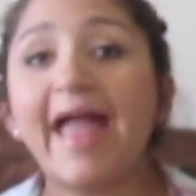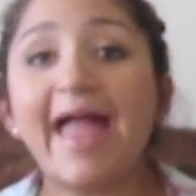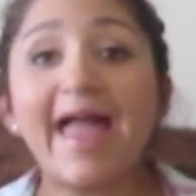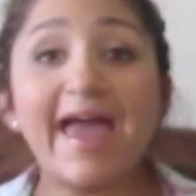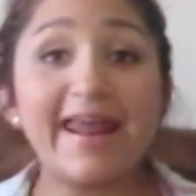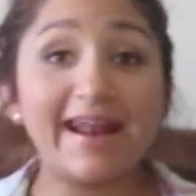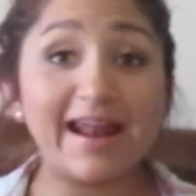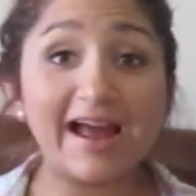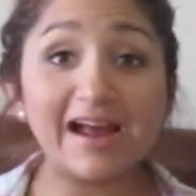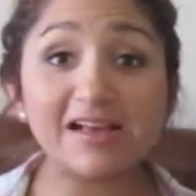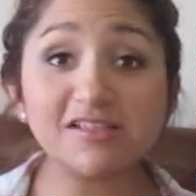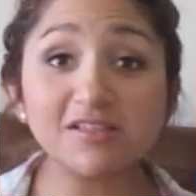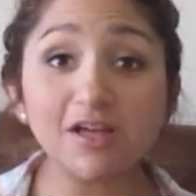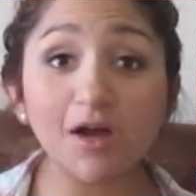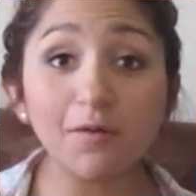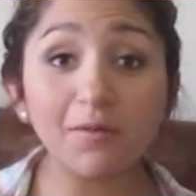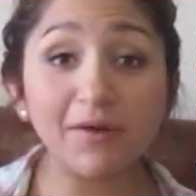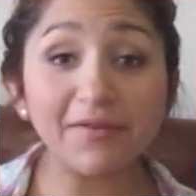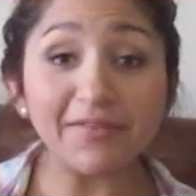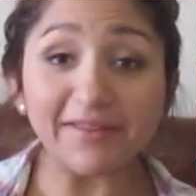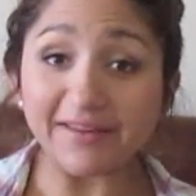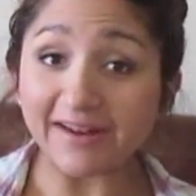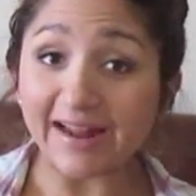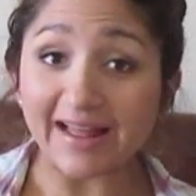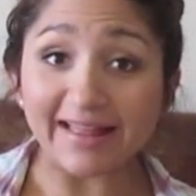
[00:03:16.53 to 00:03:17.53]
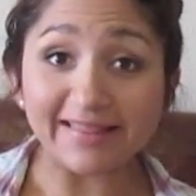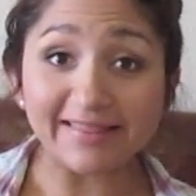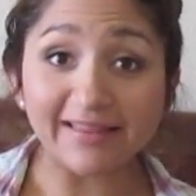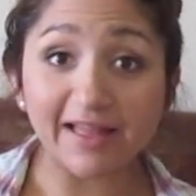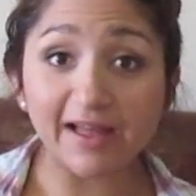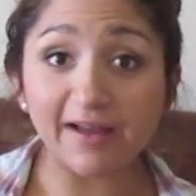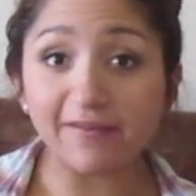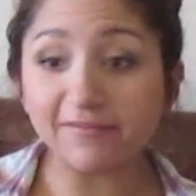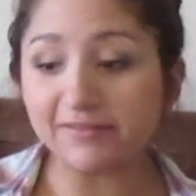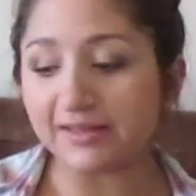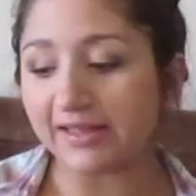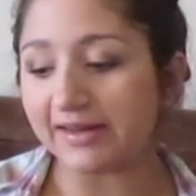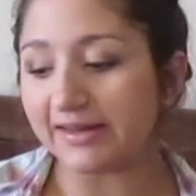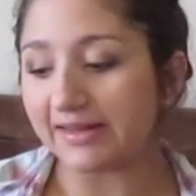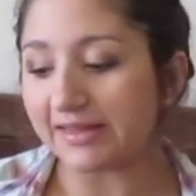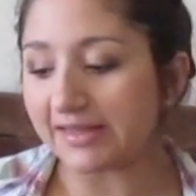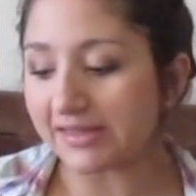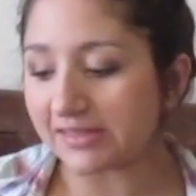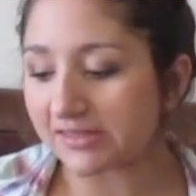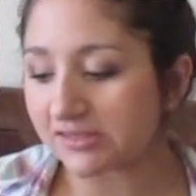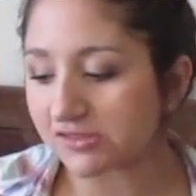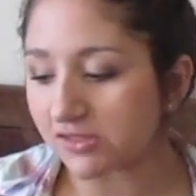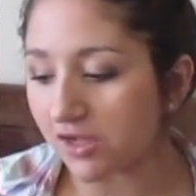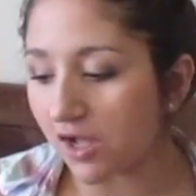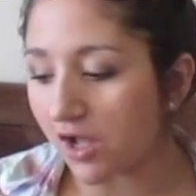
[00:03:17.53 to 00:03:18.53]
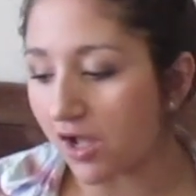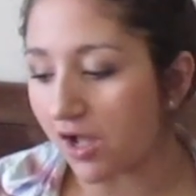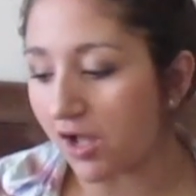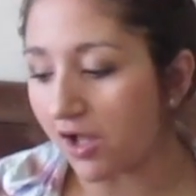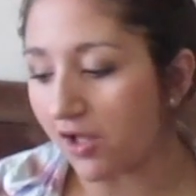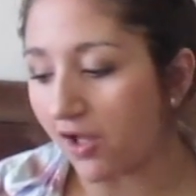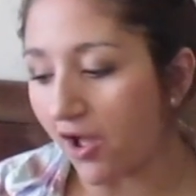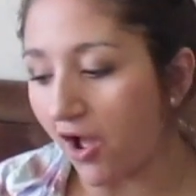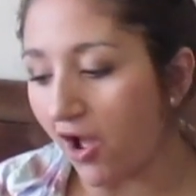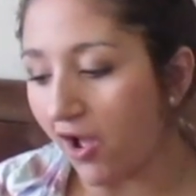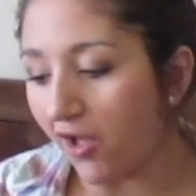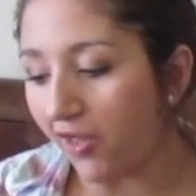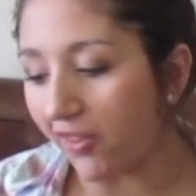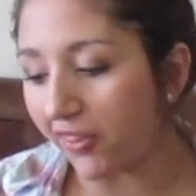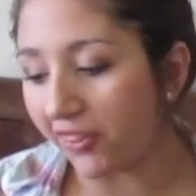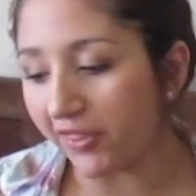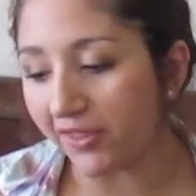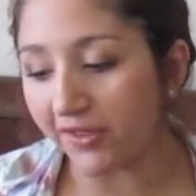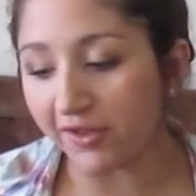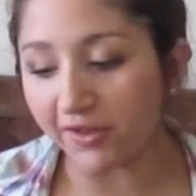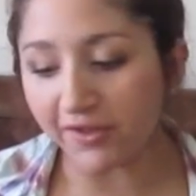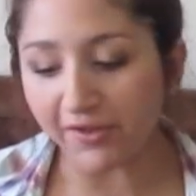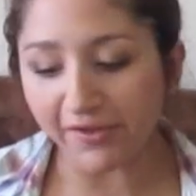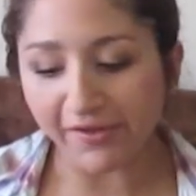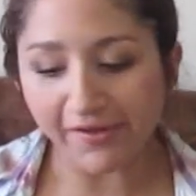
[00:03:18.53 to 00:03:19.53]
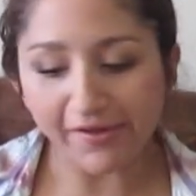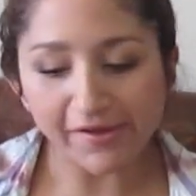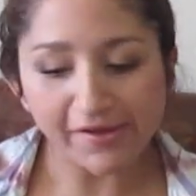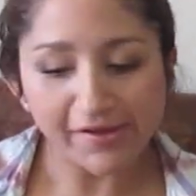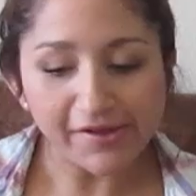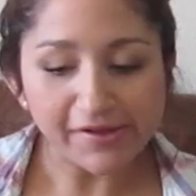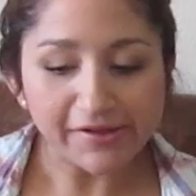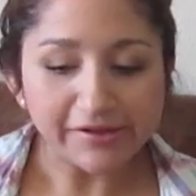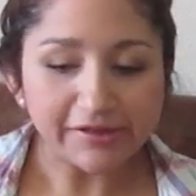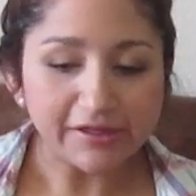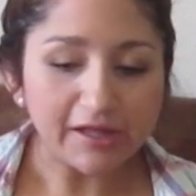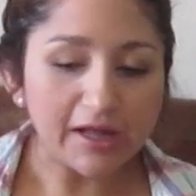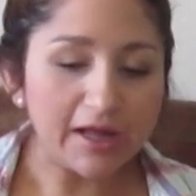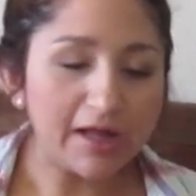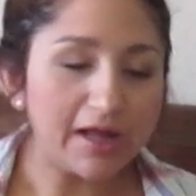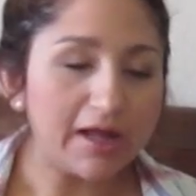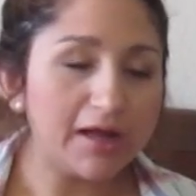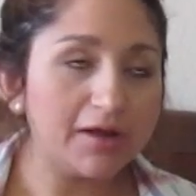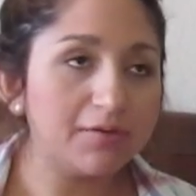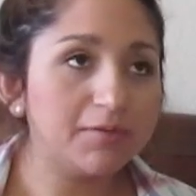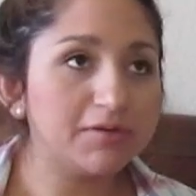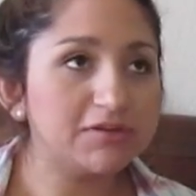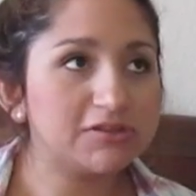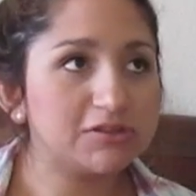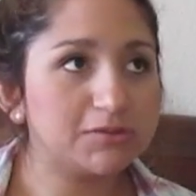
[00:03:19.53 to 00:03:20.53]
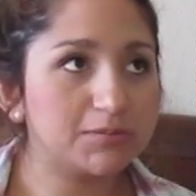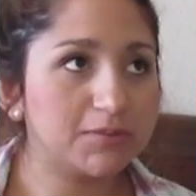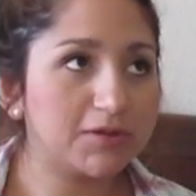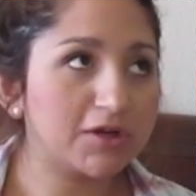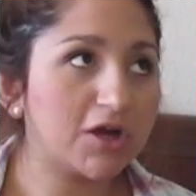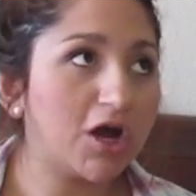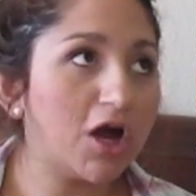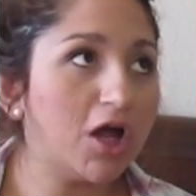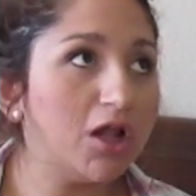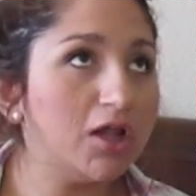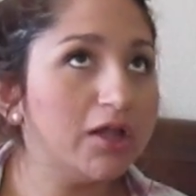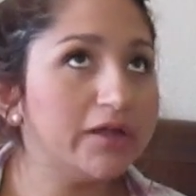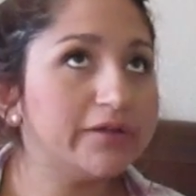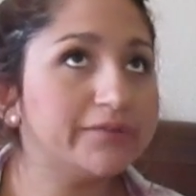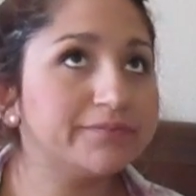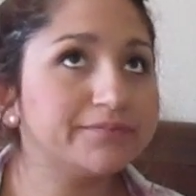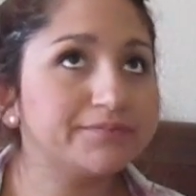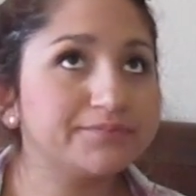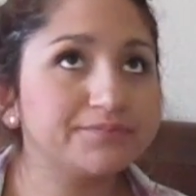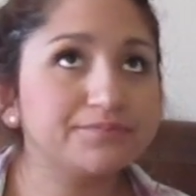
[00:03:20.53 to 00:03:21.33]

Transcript: and I saw one that I loved, and he saw all the, uh, what should I call it?